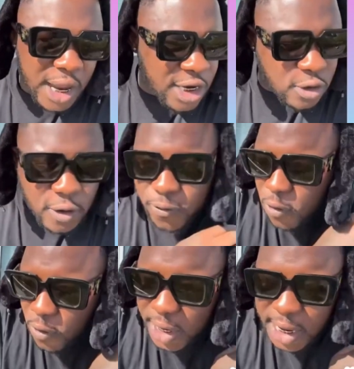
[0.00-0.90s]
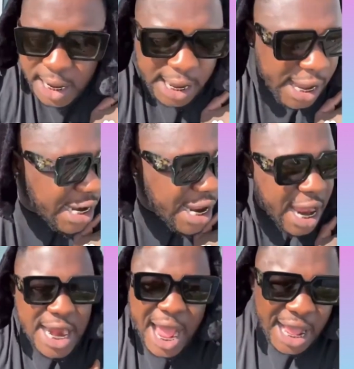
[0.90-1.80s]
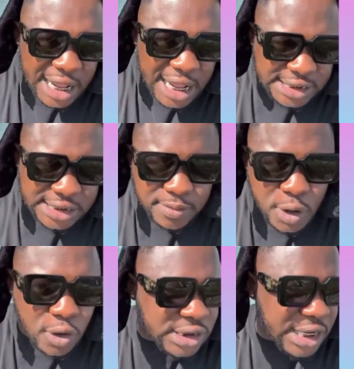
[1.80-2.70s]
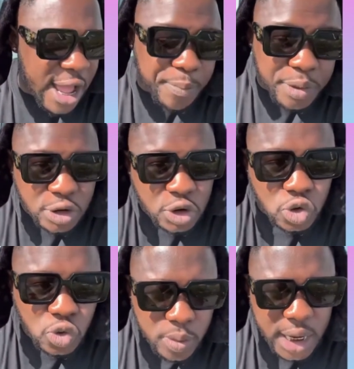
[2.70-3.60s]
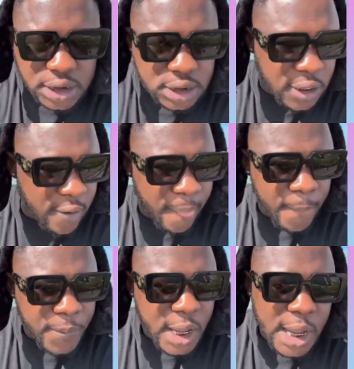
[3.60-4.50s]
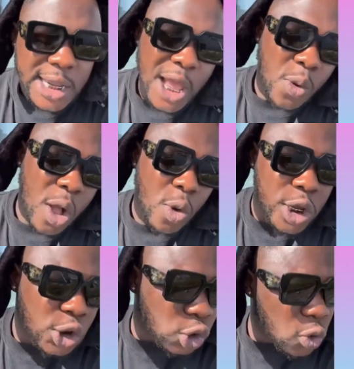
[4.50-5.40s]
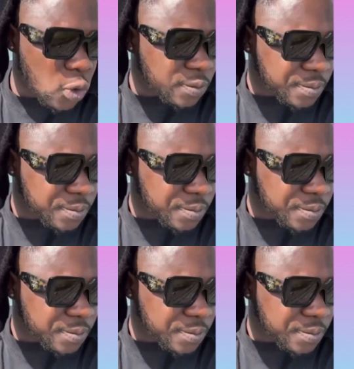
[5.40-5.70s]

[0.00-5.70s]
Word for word: I did talk for any other artist because it happens too much. Yakwakoye show.